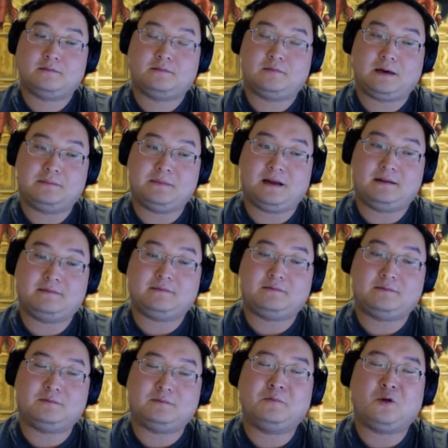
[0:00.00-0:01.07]

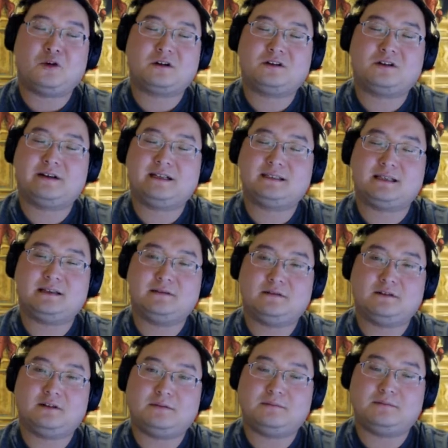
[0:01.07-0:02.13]
I'm more Koreans I
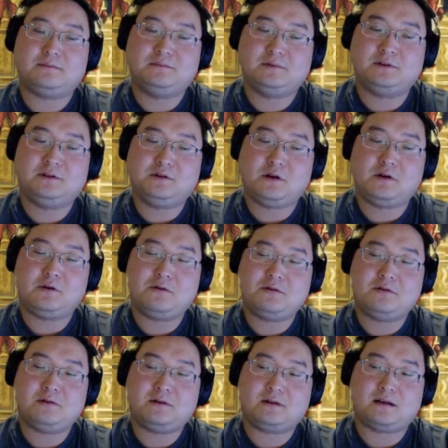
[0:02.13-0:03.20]
learn.
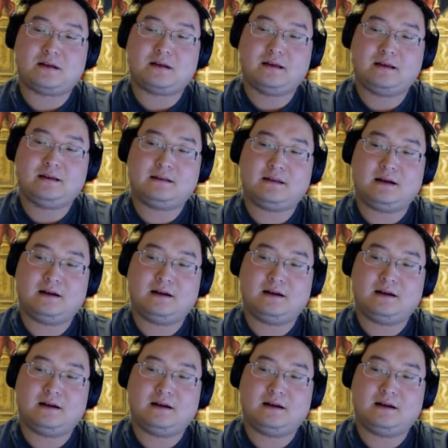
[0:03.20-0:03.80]
No, it